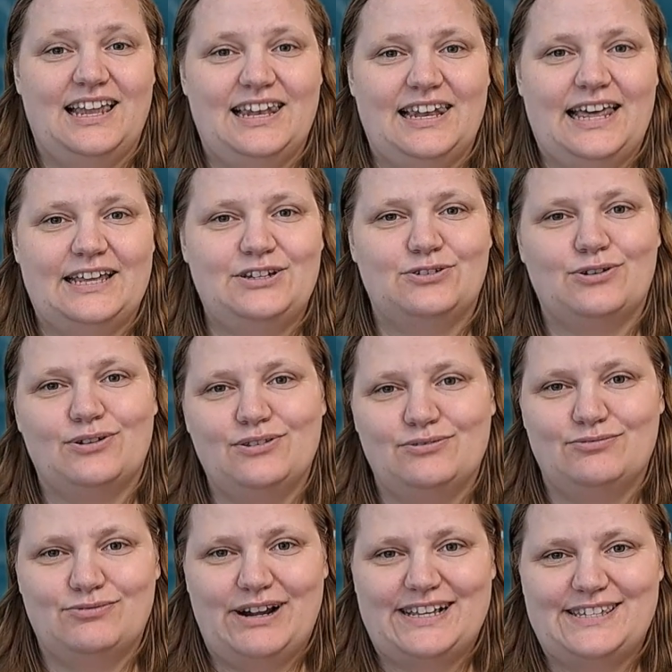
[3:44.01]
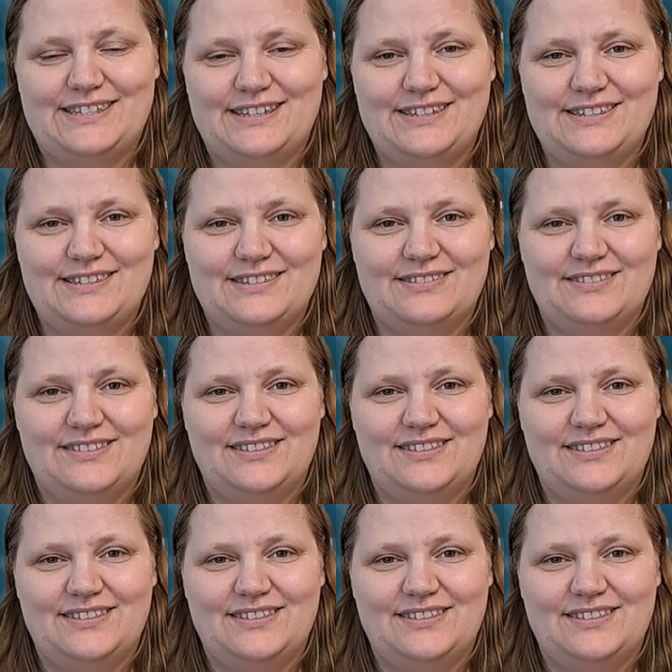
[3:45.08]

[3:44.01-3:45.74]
Lateral raises,